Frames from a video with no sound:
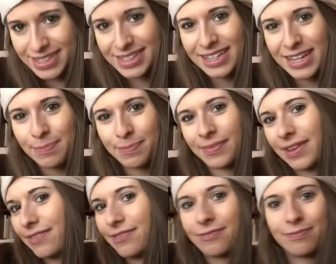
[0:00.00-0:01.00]
sleep,
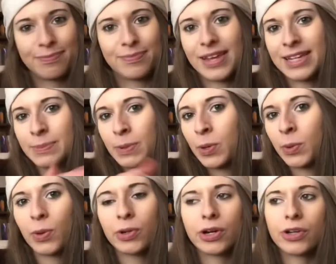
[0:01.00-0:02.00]
it's been a
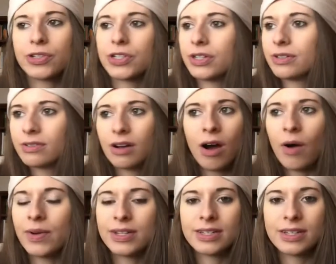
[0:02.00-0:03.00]
roller coaster.
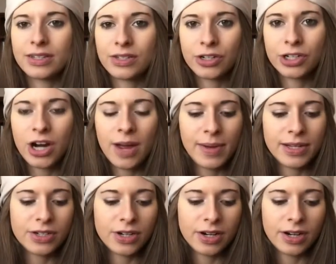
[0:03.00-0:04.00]
Always is third
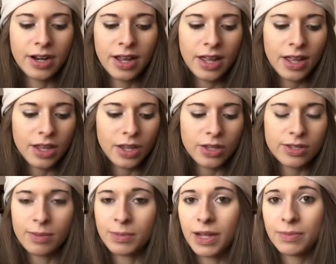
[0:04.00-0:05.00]
trimester.
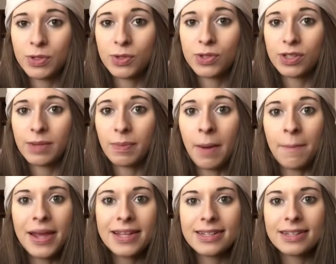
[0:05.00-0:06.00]
Sometimes you sleep
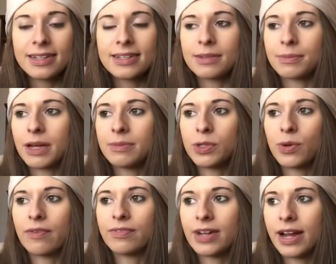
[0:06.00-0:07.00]
amazingly, sometimes you
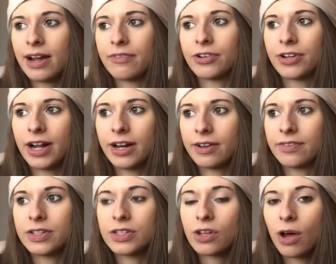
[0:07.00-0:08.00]
have night after night of
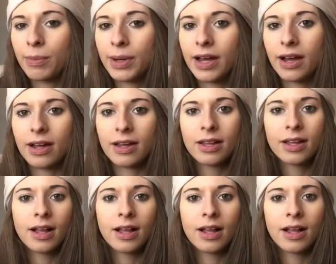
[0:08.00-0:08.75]
insomnia.